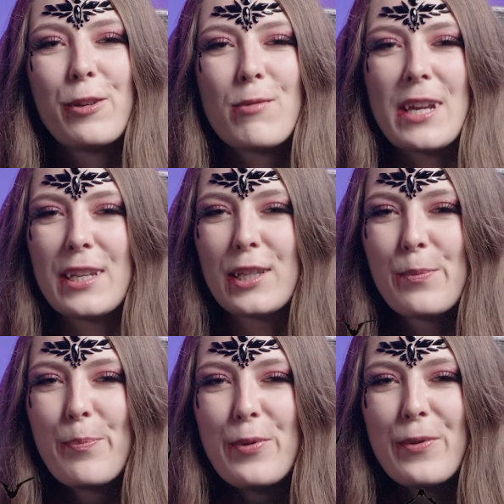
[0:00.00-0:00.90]
to a
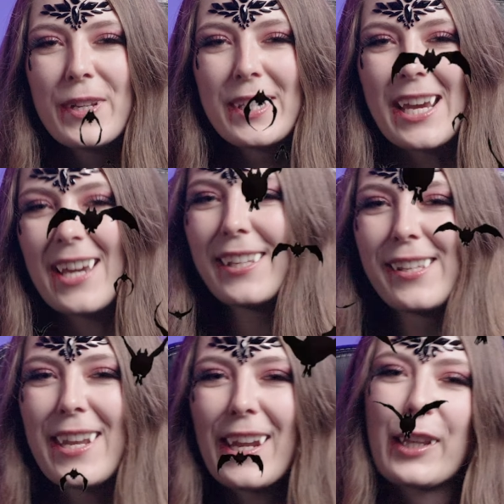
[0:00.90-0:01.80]

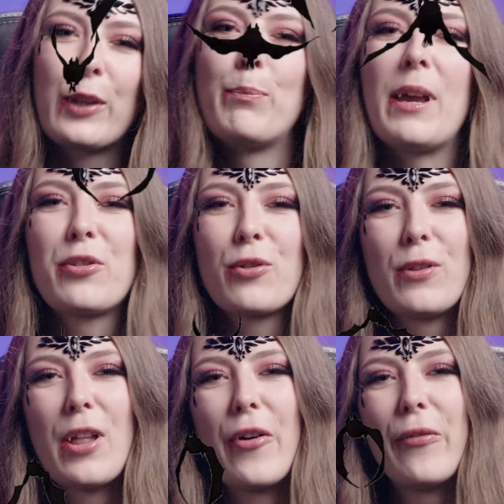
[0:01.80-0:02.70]
spooktastic
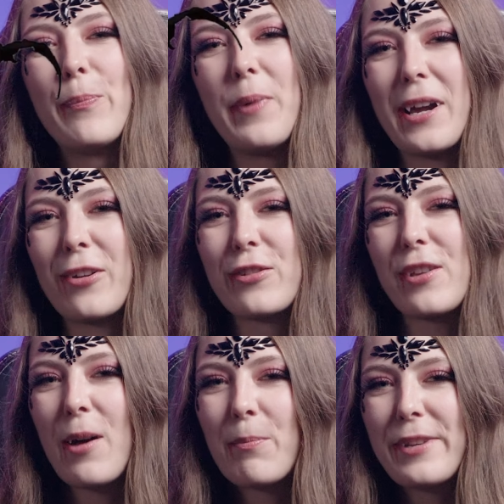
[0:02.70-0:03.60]
special of
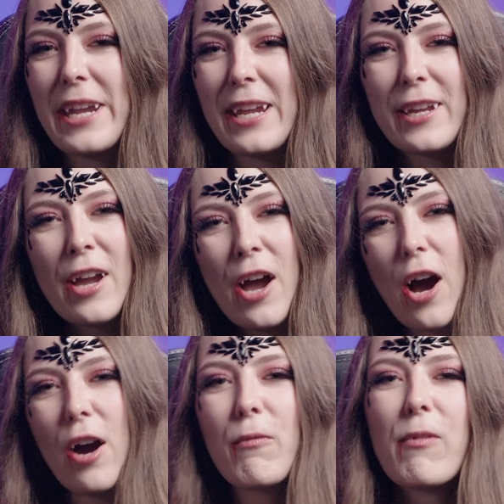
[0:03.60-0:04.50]
BIOS Update,
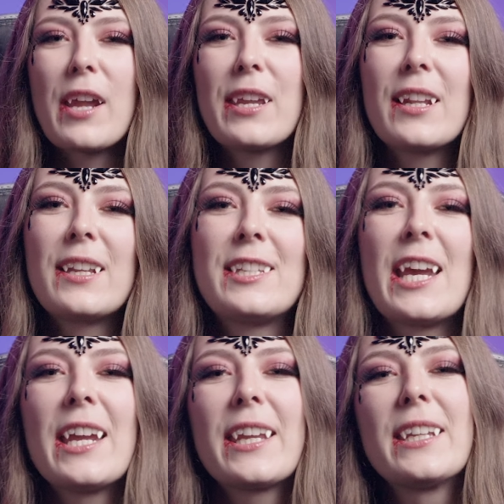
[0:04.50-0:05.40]
our regular
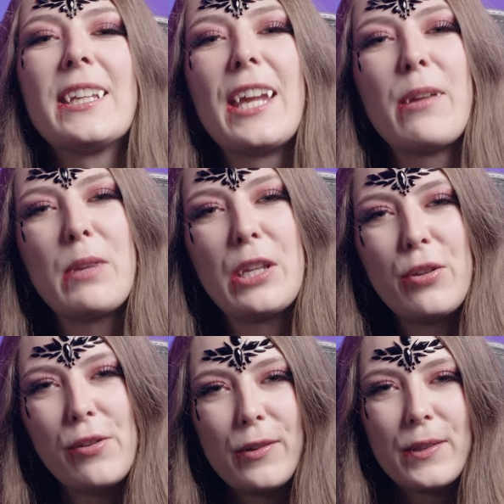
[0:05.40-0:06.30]
tech and
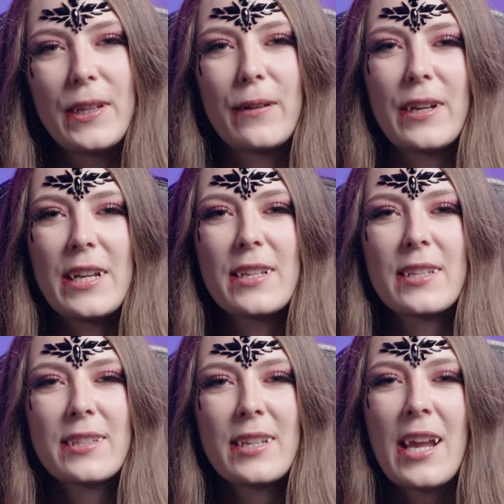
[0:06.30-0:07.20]
gaming news
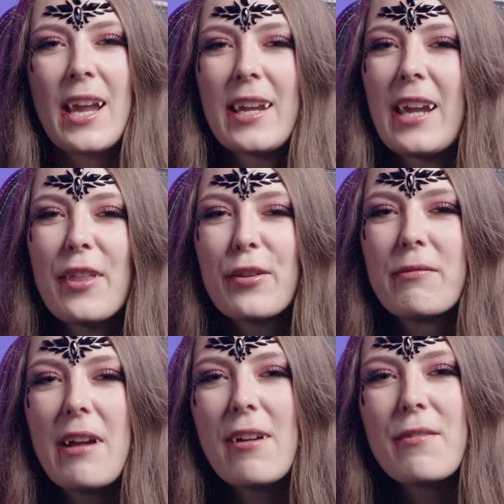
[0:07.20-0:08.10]
series. Gather
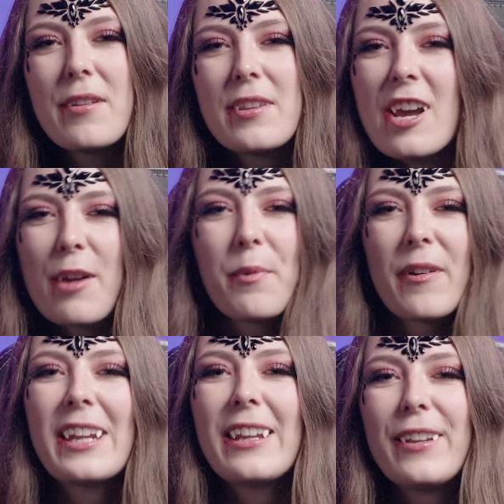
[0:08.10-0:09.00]
round as I
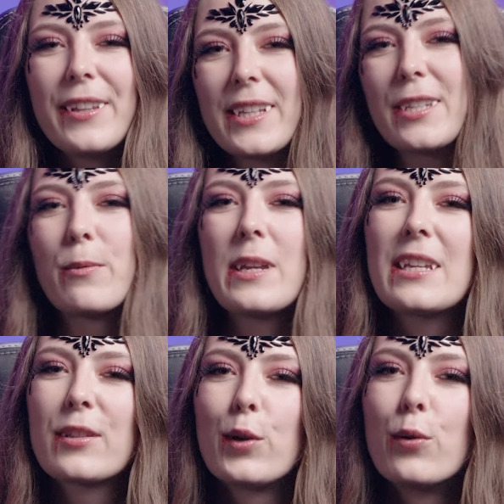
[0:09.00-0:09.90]
bring you this
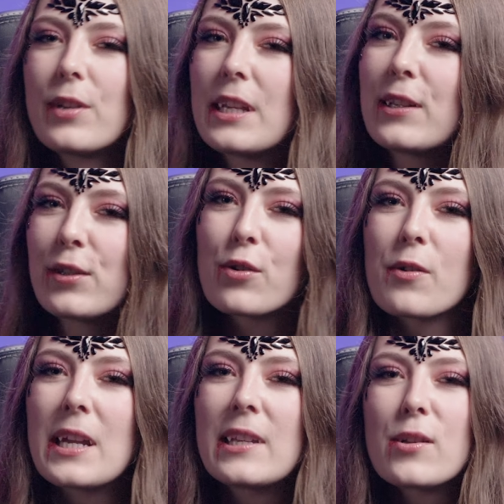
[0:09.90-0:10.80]
week's haunting
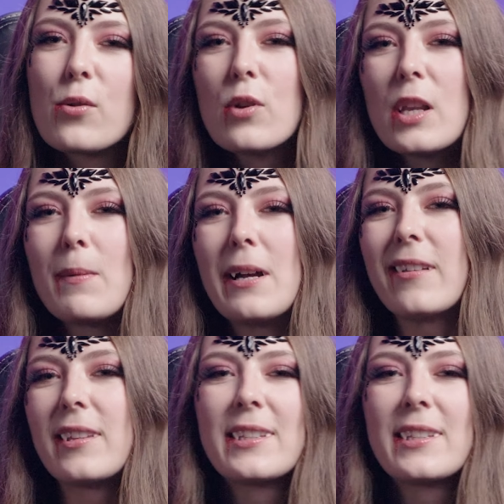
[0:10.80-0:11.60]
stories, all about